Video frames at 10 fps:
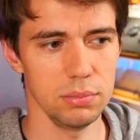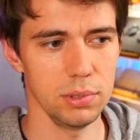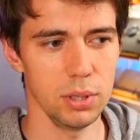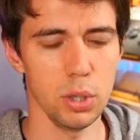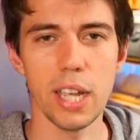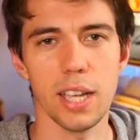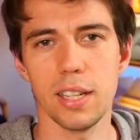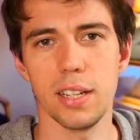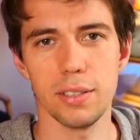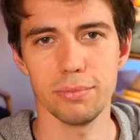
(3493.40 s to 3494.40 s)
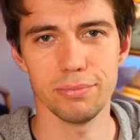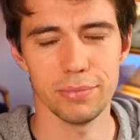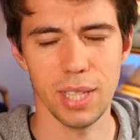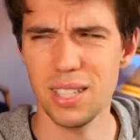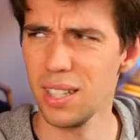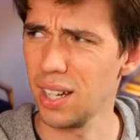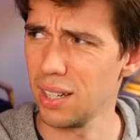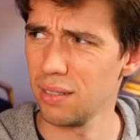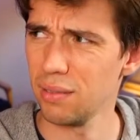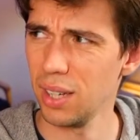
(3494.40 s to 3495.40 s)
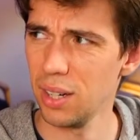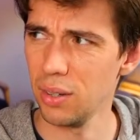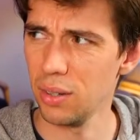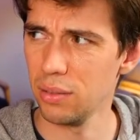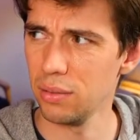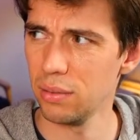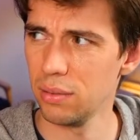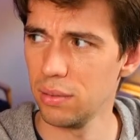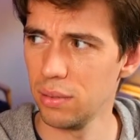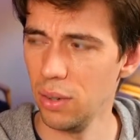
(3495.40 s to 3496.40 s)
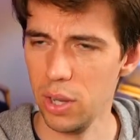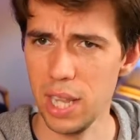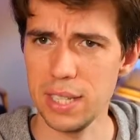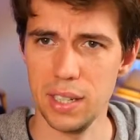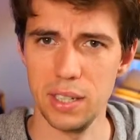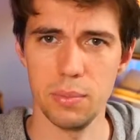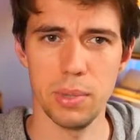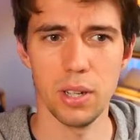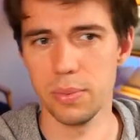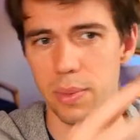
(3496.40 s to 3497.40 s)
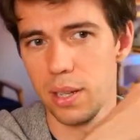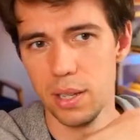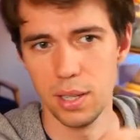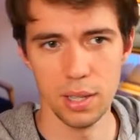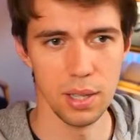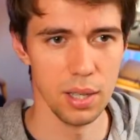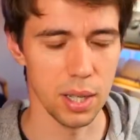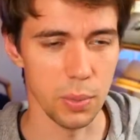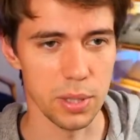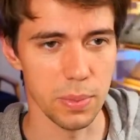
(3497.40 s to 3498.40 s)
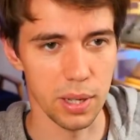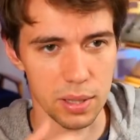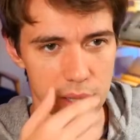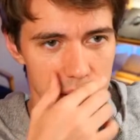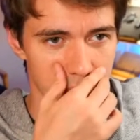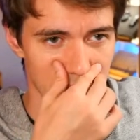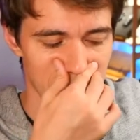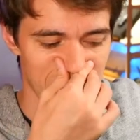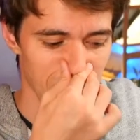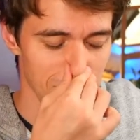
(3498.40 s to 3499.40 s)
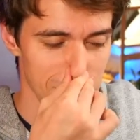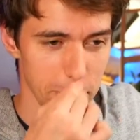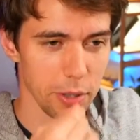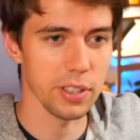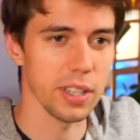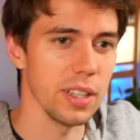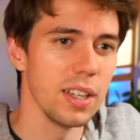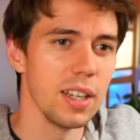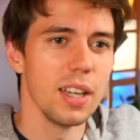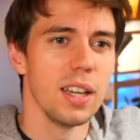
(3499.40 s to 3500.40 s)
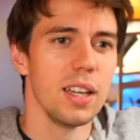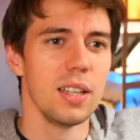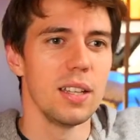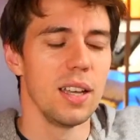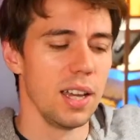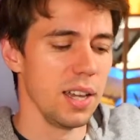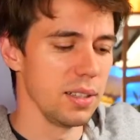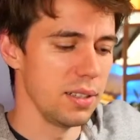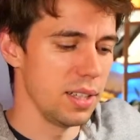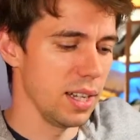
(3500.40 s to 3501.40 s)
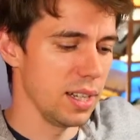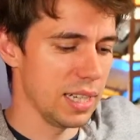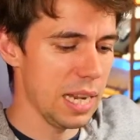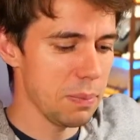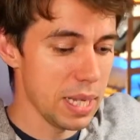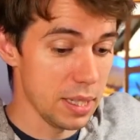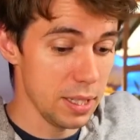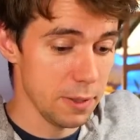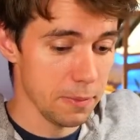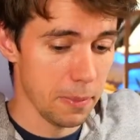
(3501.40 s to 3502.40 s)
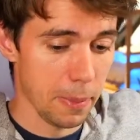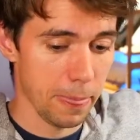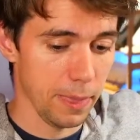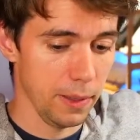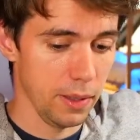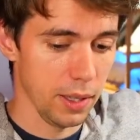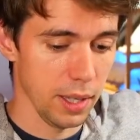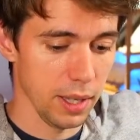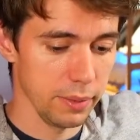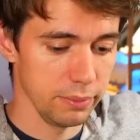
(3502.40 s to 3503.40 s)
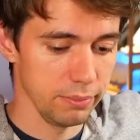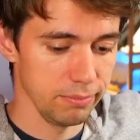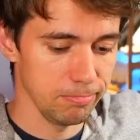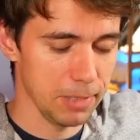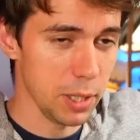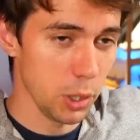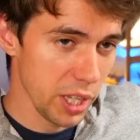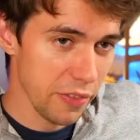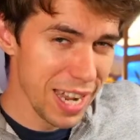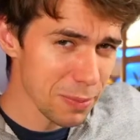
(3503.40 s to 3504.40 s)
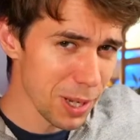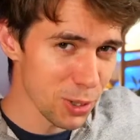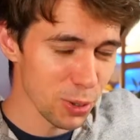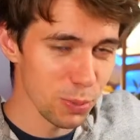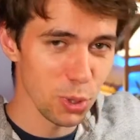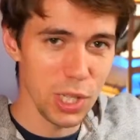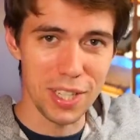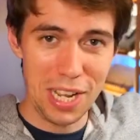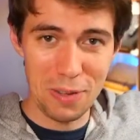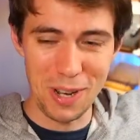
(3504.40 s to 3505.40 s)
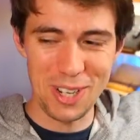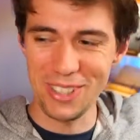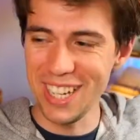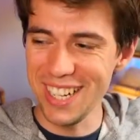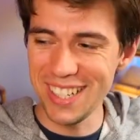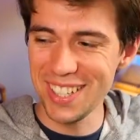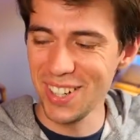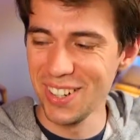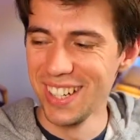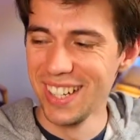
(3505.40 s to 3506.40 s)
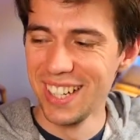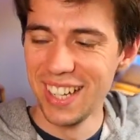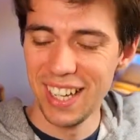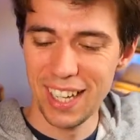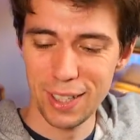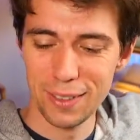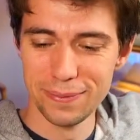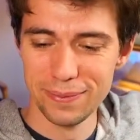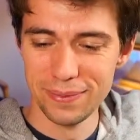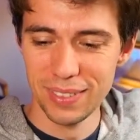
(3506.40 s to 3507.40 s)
today, I didn't. Yesterday, I don't know. Or yesterday I didn't because it was my daughter's birthday, and that means I don't have as much room to eat as much, right? So, and